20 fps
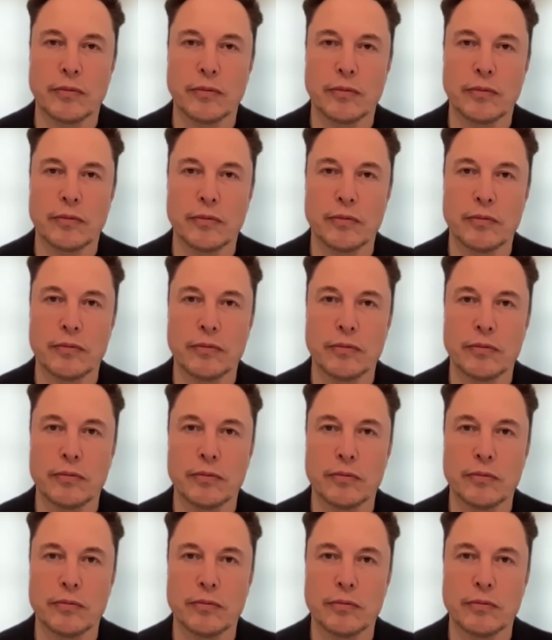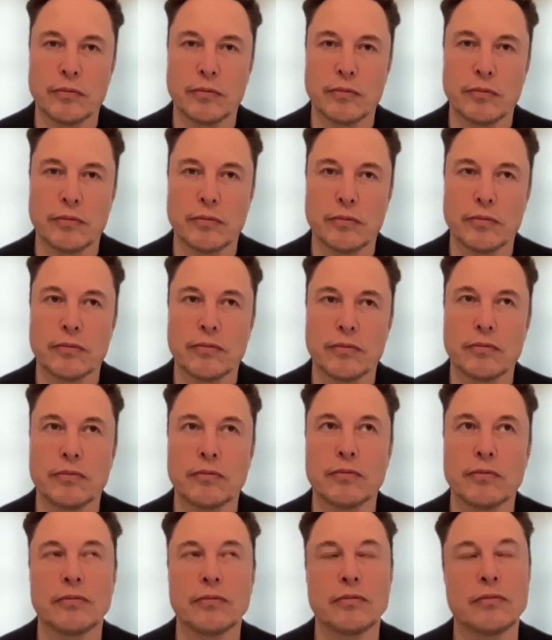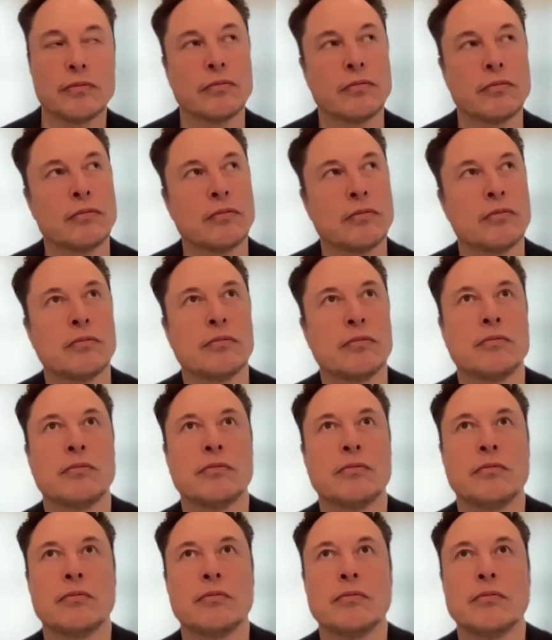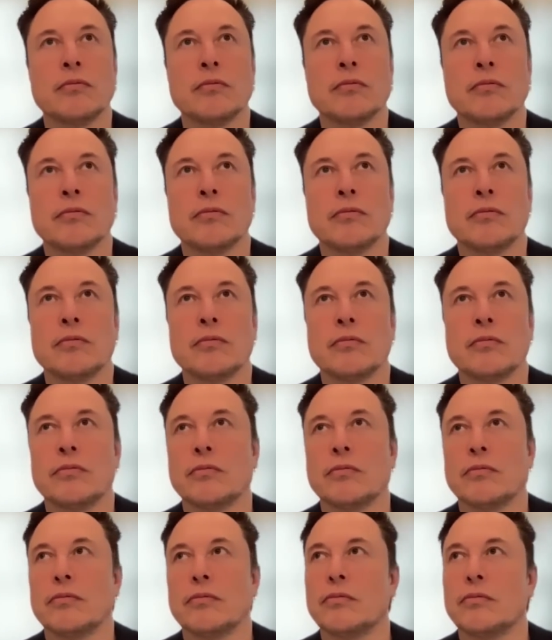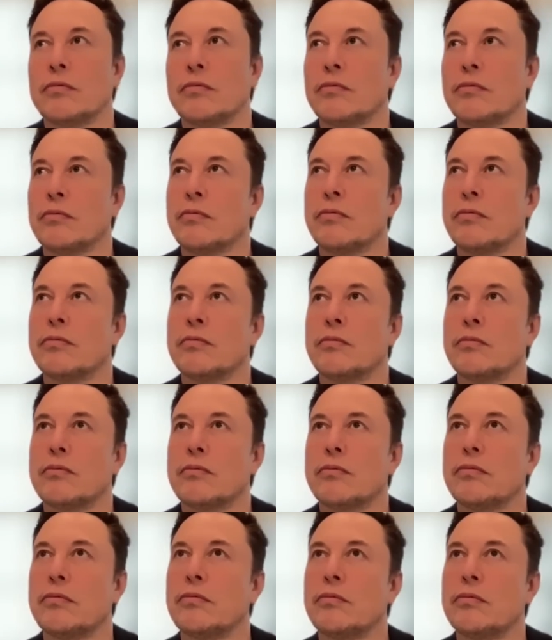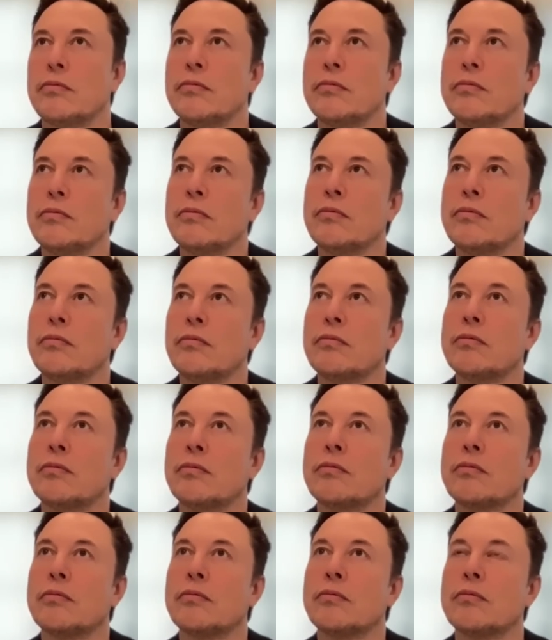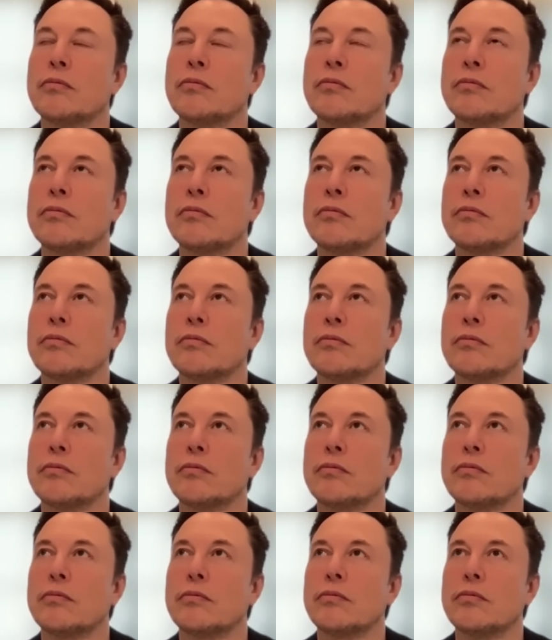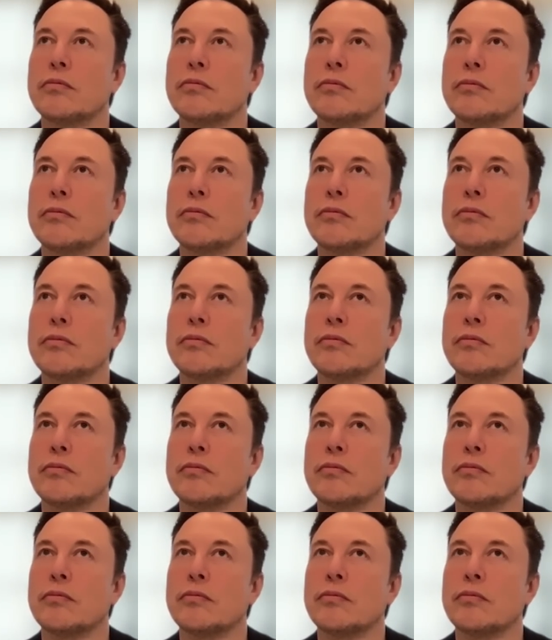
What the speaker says: Nobody speaks.